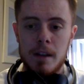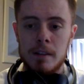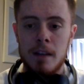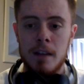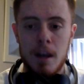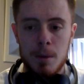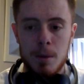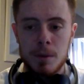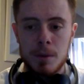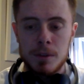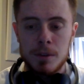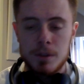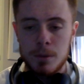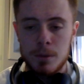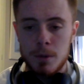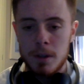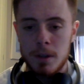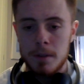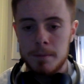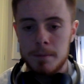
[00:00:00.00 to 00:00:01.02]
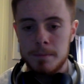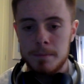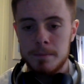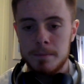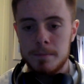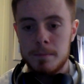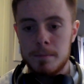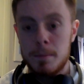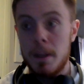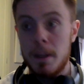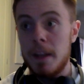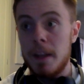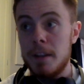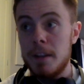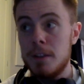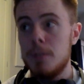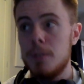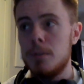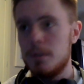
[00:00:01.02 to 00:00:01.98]
I want to play
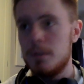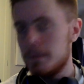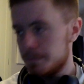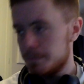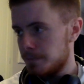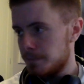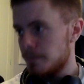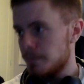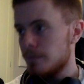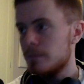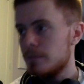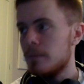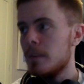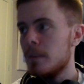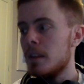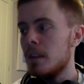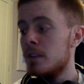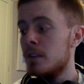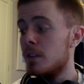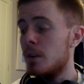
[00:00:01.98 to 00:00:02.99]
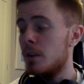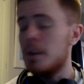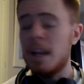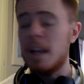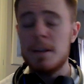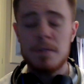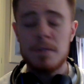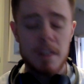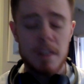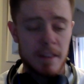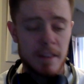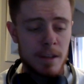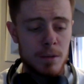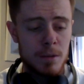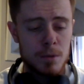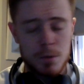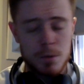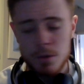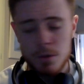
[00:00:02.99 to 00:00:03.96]
and use. So games like the
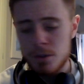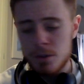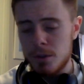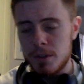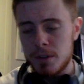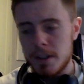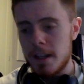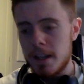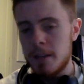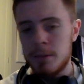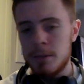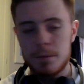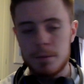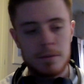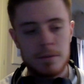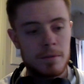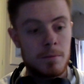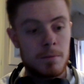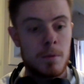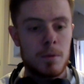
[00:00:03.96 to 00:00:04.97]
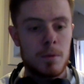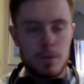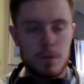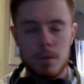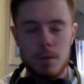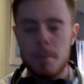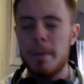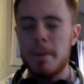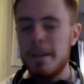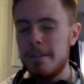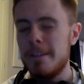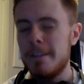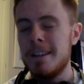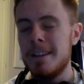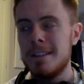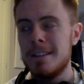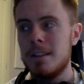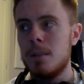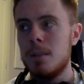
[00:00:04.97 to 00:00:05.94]
old Call of Duty games, which are the main
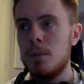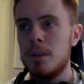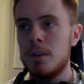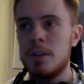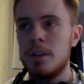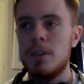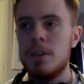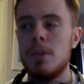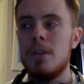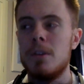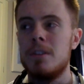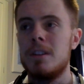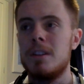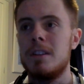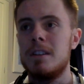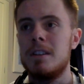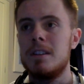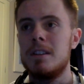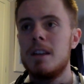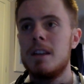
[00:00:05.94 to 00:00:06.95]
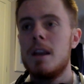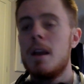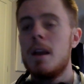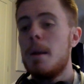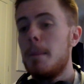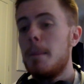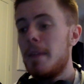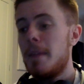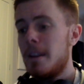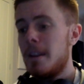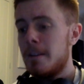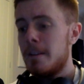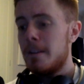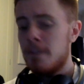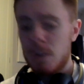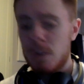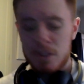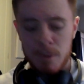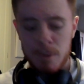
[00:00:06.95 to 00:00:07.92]
reason I wanted to do the series. But then I
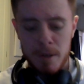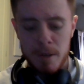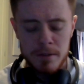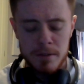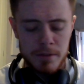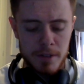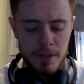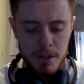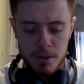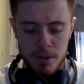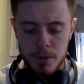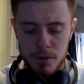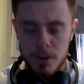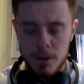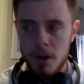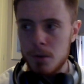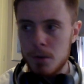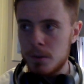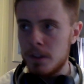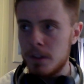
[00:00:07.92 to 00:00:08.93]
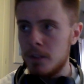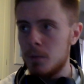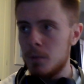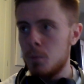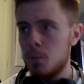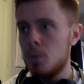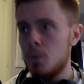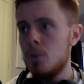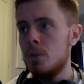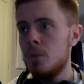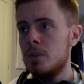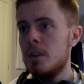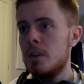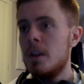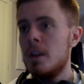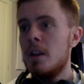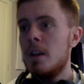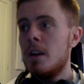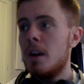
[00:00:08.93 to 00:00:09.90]
thought I could do everything. I could do the old Gears of Wars.
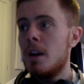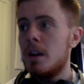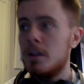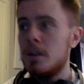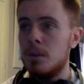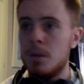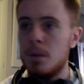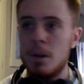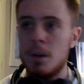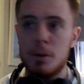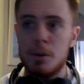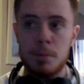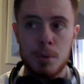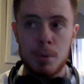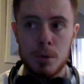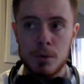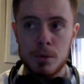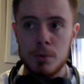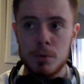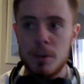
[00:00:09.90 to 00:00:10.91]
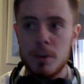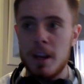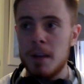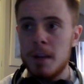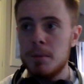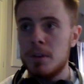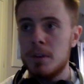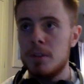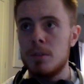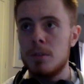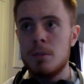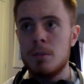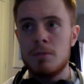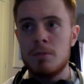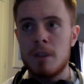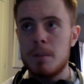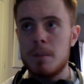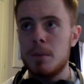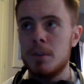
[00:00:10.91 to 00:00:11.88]
I can do the old Portal games. I could do
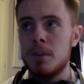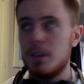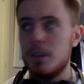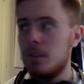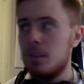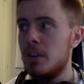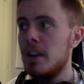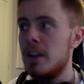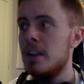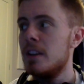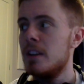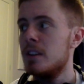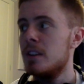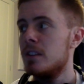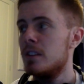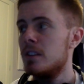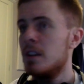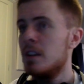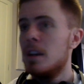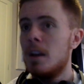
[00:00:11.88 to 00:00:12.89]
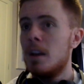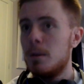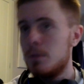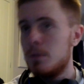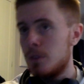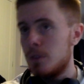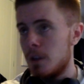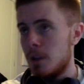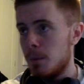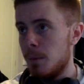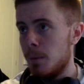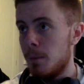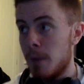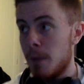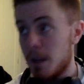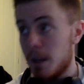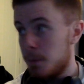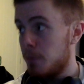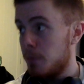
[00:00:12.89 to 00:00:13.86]
Rainbow Six Vegas. I'm just looking at
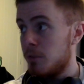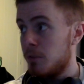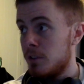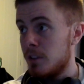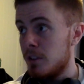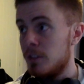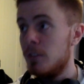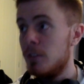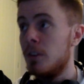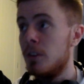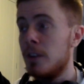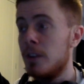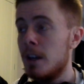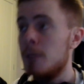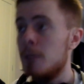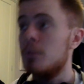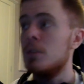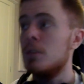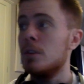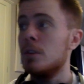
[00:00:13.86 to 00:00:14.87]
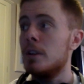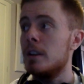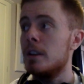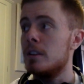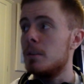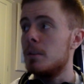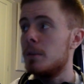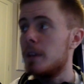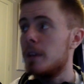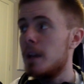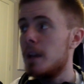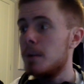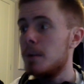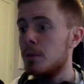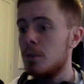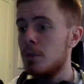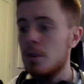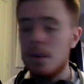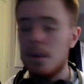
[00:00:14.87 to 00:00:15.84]
my Xbox 360 is on now. I'm just at some of the games
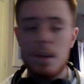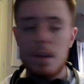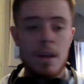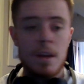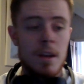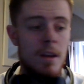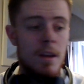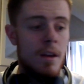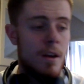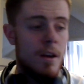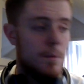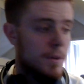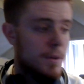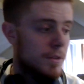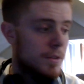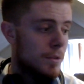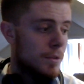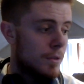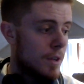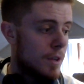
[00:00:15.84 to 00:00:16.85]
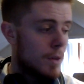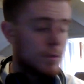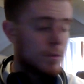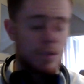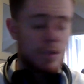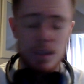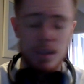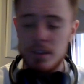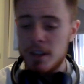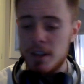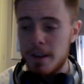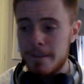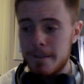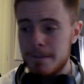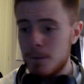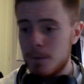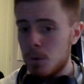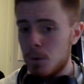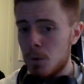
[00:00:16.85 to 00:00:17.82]
I've got. I could do the old GTA
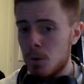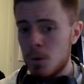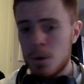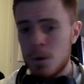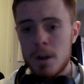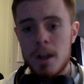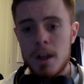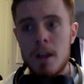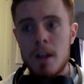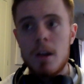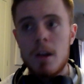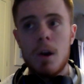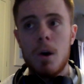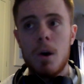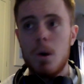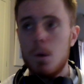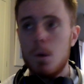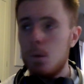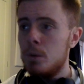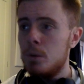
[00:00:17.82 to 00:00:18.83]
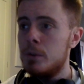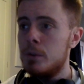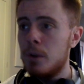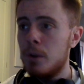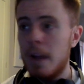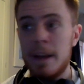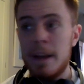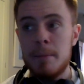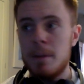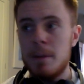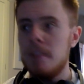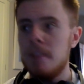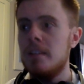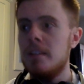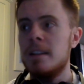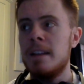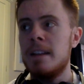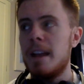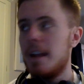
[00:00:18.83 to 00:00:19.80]
4. Also, and
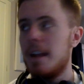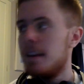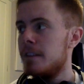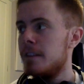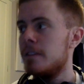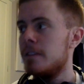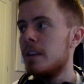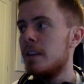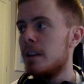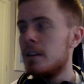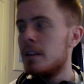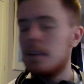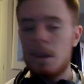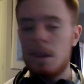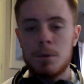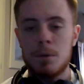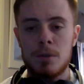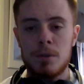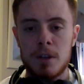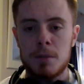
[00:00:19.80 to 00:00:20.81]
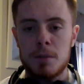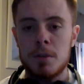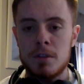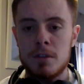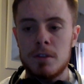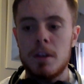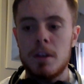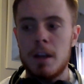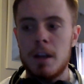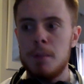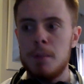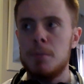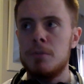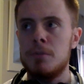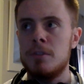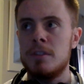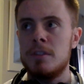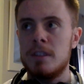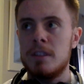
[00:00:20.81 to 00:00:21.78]
basically anything that was on Xbox
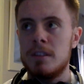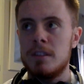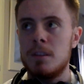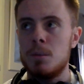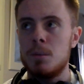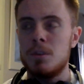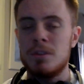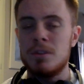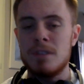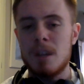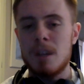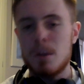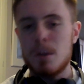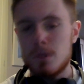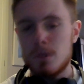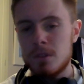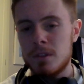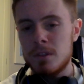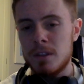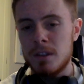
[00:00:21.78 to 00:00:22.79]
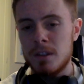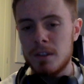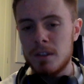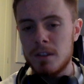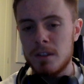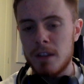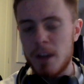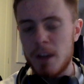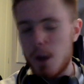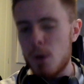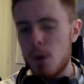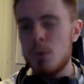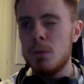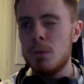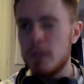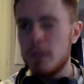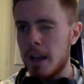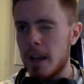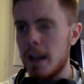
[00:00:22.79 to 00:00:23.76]
360, which is now considered an
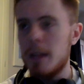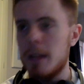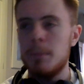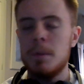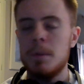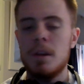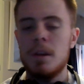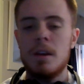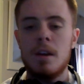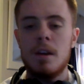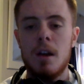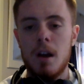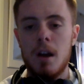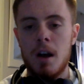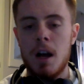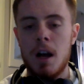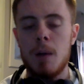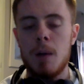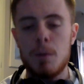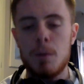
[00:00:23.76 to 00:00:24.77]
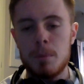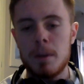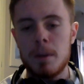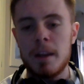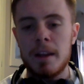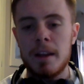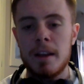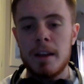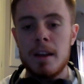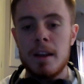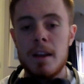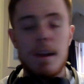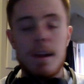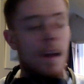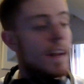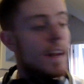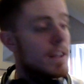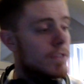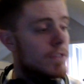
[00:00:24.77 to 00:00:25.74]
old game, I will play.
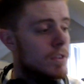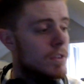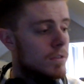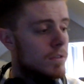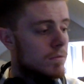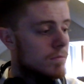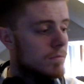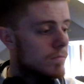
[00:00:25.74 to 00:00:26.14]
And even